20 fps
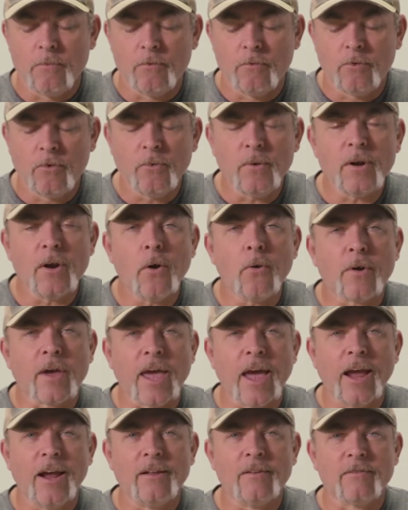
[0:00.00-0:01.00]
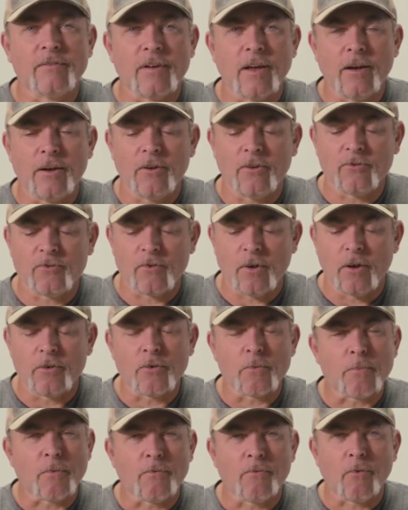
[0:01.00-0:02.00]
doing okay in sales,
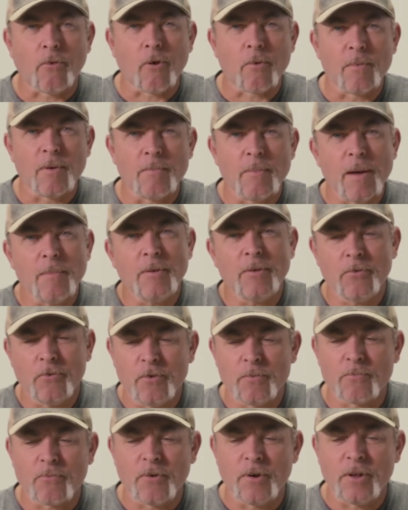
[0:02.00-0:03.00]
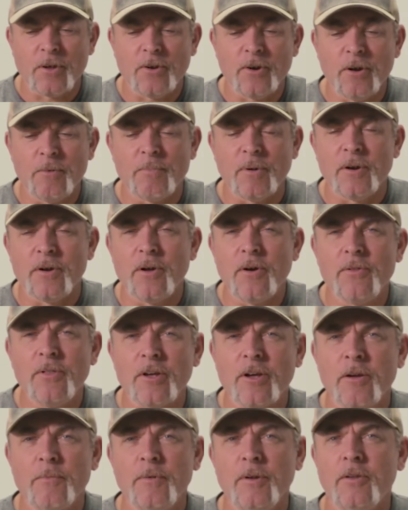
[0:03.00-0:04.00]
underperforming, maybe doing pretty good, but know they
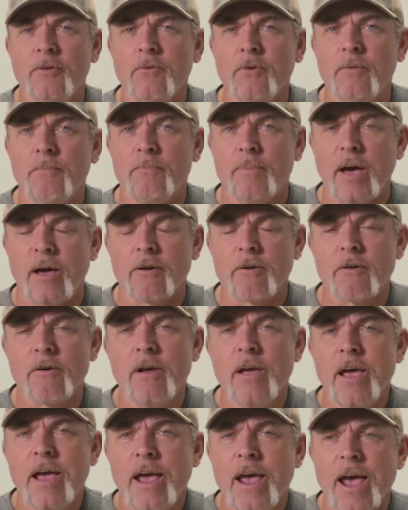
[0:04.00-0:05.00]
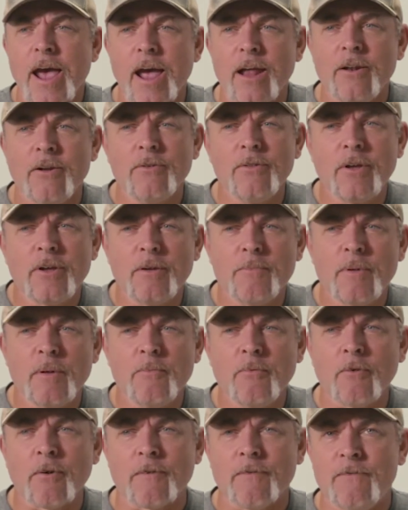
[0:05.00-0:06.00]
could be doing better and know they could be
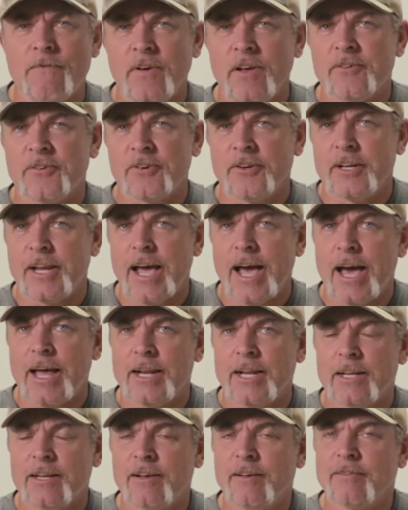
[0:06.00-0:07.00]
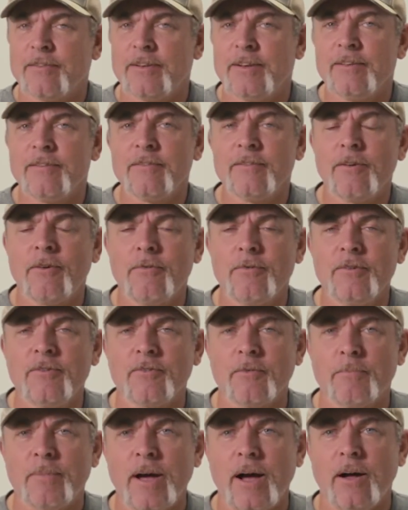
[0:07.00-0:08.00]
more efficient at it. Because it isn't always
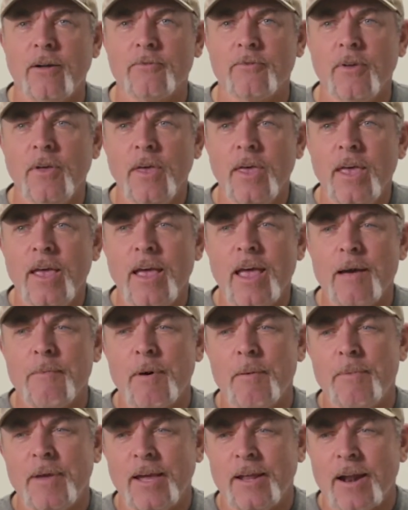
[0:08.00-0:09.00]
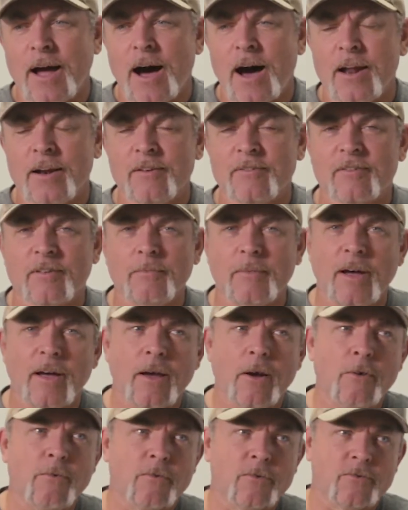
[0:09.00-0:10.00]
about, am I being honest? Am
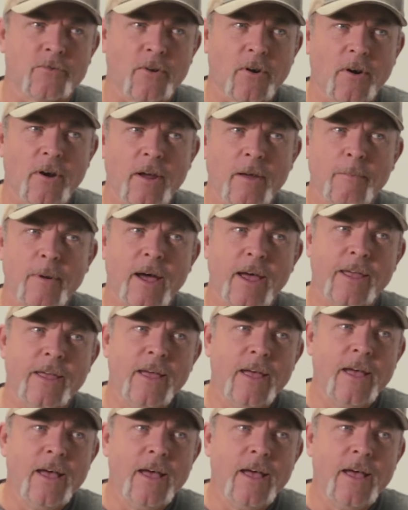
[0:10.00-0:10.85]
I